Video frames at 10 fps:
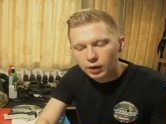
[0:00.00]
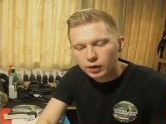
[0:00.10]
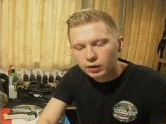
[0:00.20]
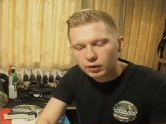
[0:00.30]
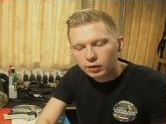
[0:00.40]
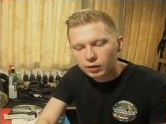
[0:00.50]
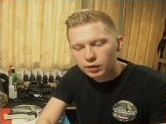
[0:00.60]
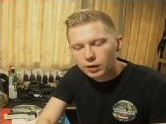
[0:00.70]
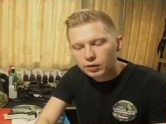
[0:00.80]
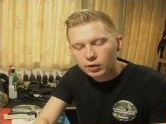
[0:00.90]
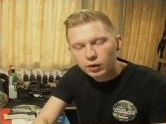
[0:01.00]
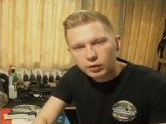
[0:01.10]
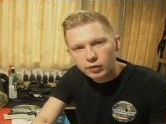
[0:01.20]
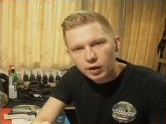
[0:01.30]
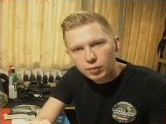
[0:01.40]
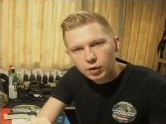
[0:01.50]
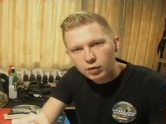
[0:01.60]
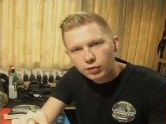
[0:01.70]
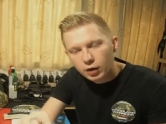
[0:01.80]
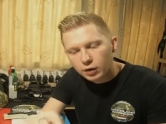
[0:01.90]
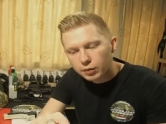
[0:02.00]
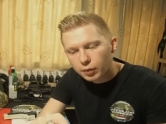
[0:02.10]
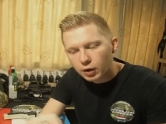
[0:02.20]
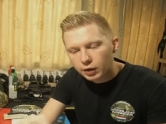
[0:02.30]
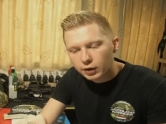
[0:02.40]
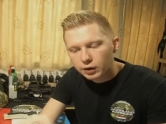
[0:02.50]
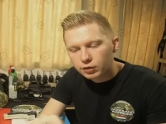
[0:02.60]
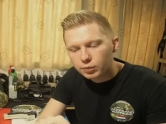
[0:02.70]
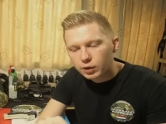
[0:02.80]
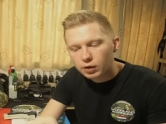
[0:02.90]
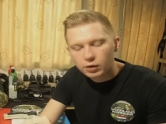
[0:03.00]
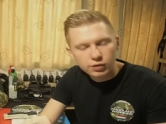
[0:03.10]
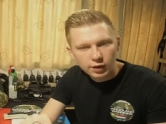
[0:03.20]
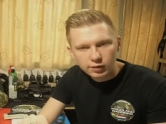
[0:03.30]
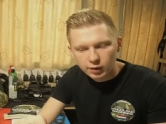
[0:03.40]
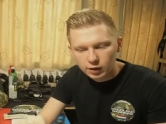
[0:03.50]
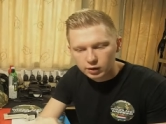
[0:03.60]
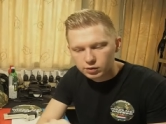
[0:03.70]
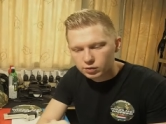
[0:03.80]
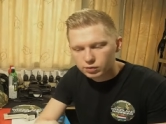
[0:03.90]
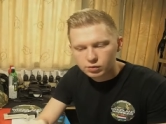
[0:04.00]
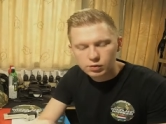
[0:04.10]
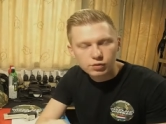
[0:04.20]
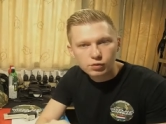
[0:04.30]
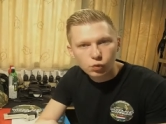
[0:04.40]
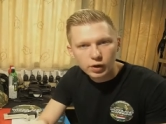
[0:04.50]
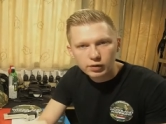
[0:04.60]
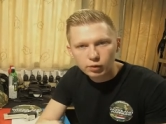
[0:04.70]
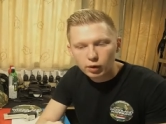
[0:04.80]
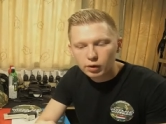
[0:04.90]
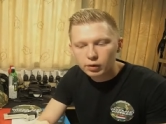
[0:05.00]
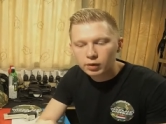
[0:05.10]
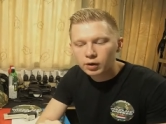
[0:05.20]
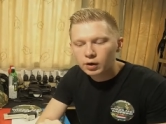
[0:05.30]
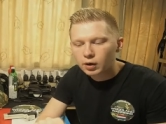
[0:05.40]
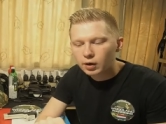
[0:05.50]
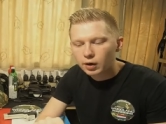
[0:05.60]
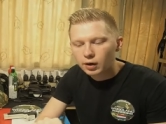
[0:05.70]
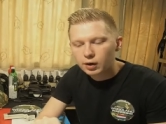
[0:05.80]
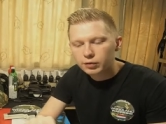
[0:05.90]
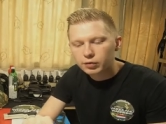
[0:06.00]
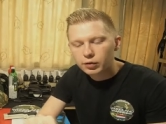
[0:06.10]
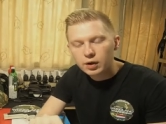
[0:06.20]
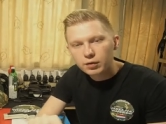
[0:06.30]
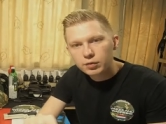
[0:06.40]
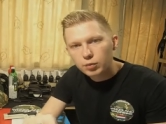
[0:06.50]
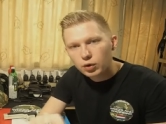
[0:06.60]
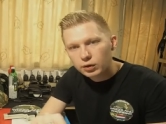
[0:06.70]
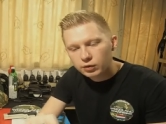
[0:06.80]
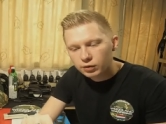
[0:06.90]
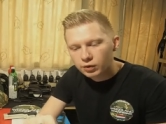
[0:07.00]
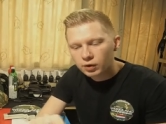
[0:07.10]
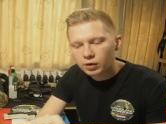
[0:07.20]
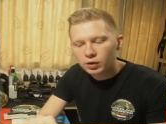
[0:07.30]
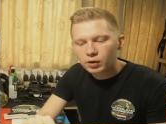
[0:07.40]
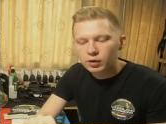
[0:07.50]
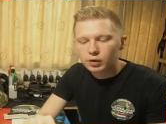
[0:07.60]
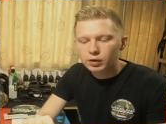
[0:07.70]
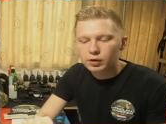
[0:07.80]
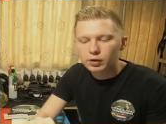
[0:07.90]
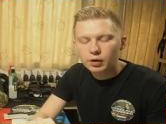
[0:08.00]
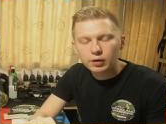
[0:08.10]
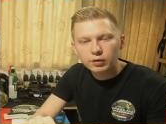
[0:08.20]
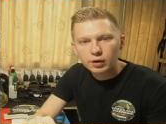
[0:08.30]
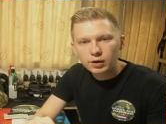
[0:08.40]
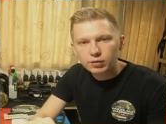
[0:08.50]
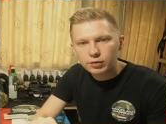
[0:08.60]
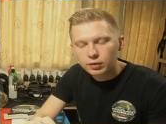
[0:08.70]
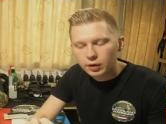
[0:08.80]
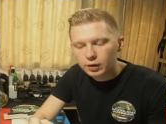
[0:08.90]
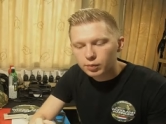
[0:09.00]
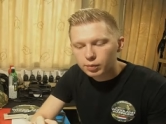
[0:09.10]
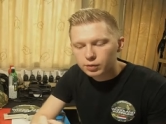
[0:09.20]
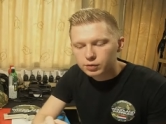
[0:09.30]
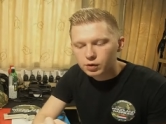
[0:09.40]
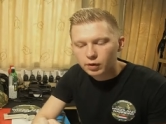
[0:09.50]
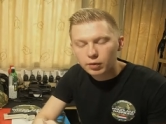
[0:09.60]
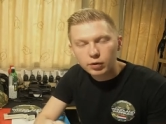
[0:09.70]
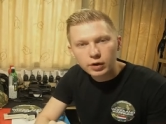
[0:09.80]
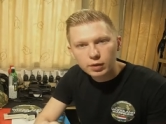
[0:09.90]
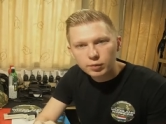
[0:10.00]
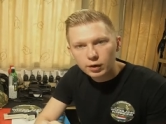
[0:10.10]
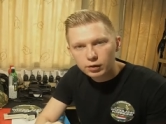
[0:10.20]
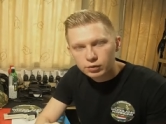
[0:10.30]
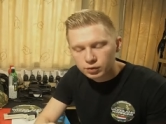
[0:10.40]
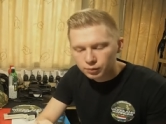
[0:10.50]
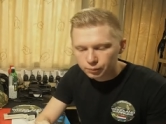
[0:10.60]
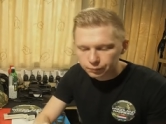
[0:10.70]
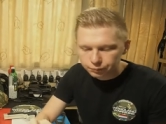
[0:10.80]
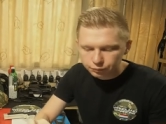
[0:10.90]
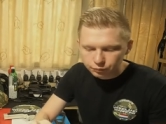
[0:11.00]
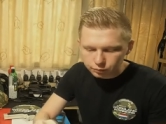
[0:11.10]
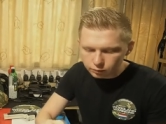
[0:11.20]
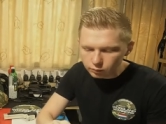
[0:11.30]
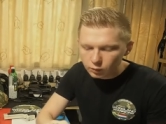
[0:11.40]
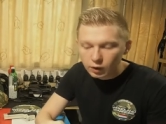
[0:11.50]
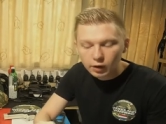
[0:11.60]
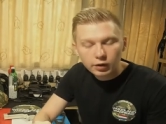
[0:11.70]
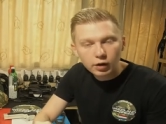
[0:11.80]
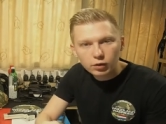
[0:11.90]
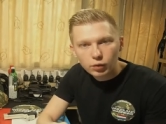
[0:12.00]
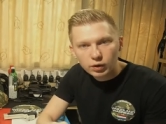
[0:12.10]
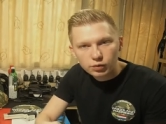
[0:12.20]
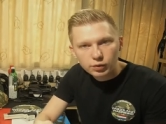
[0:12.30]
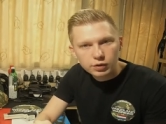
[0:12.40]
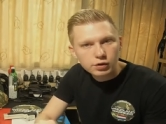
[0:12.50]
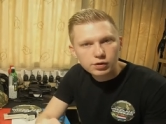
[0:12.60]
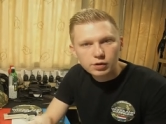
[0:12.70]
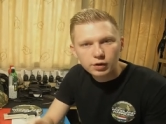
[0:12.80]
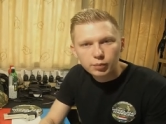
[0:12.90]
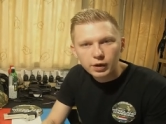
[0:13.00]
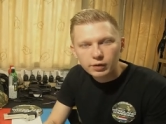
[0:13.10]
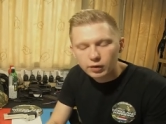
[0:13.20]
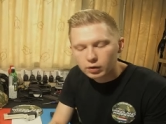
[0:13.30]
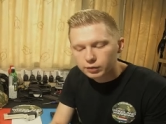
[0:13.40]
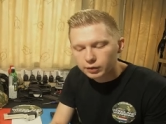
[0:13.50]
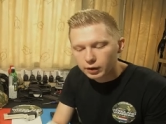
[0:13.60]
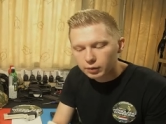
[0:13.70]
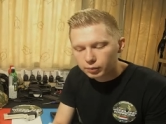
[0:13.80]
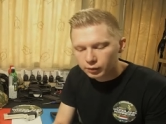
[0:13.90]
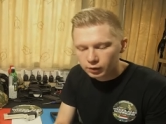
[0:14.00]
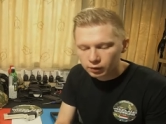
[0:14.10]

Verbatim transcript: I did not tape off all the markings because I think it's just, just way too long. I left three of the bullets uh, underneath the tape so I will keep those and the other ones we are just going to paint over them.